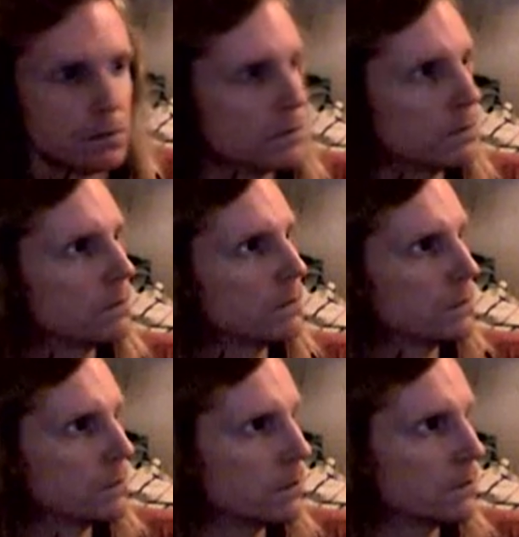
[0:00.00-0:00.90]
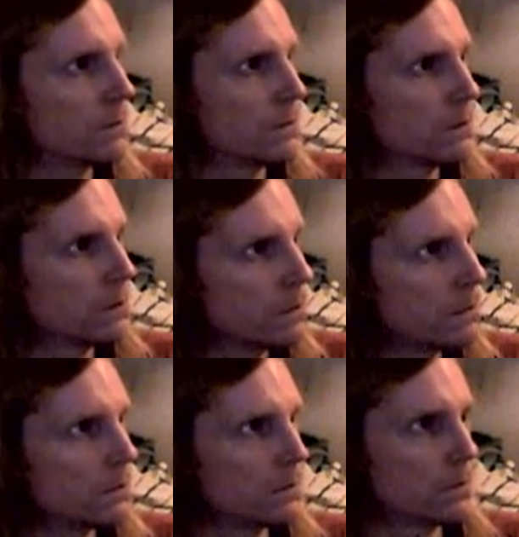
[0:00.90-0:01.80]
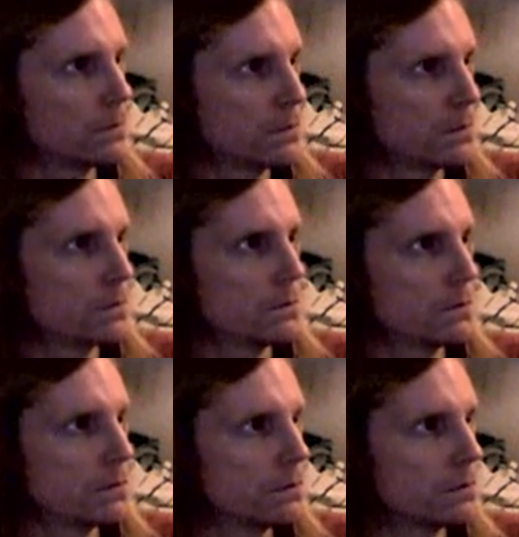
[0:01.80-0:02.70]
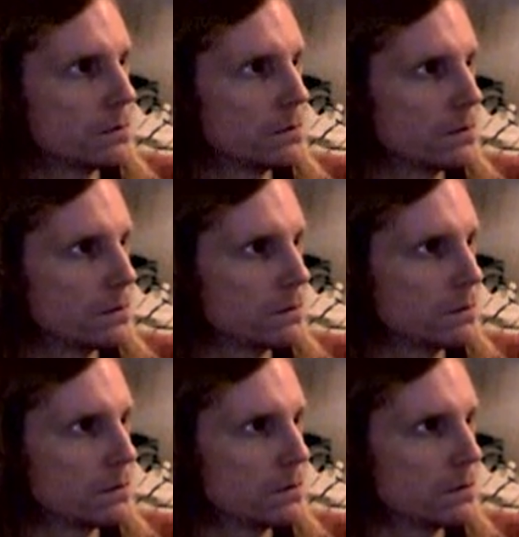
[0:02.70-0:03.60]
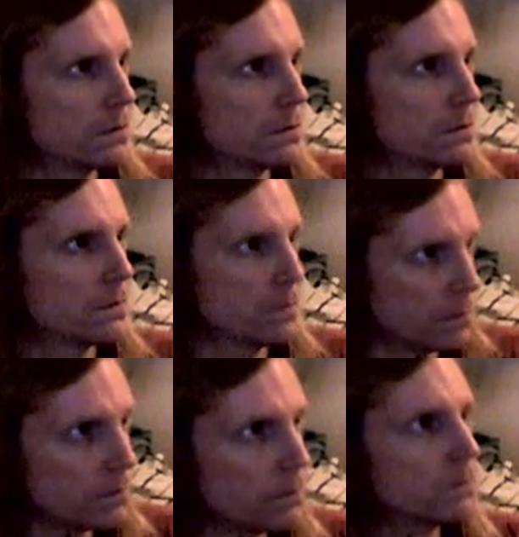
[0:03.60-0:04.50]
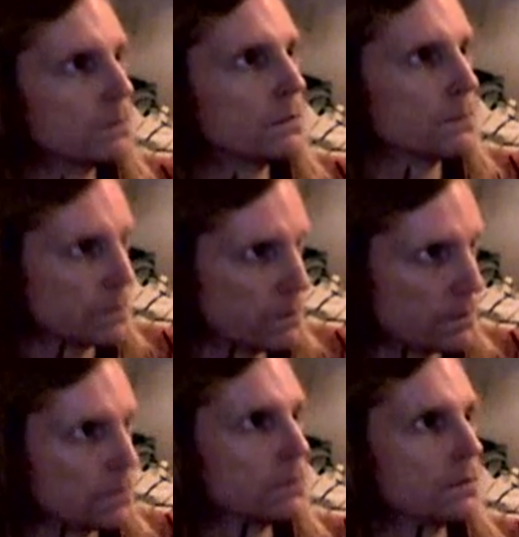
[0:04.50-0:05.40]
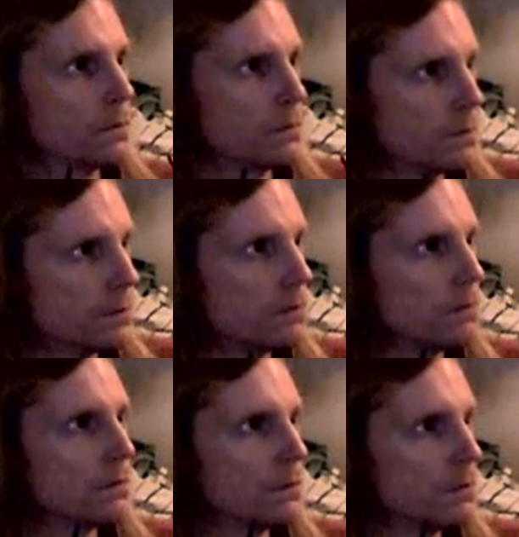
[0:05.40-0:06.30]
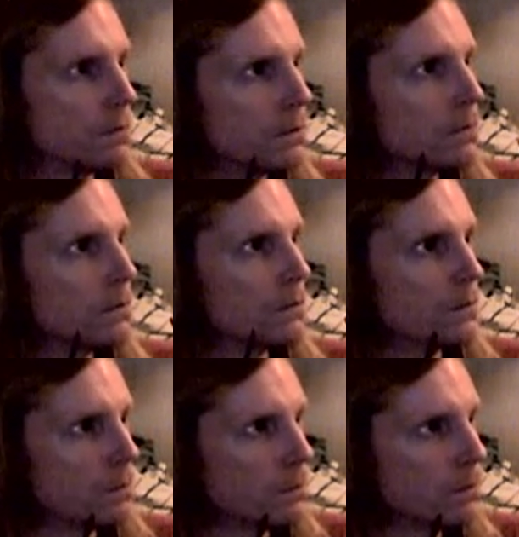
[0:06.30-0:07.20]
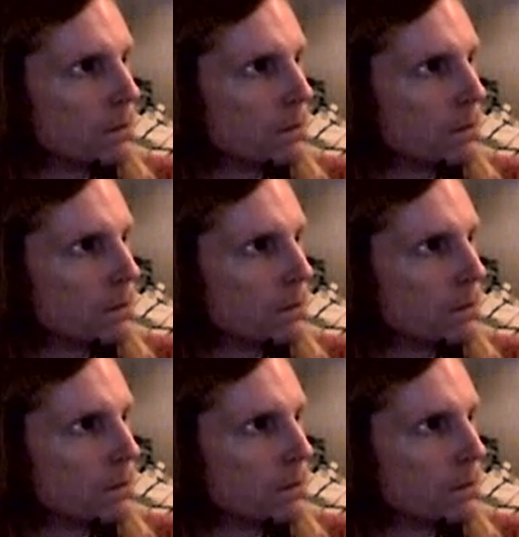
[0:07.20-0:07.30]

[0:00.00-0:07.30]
(silent)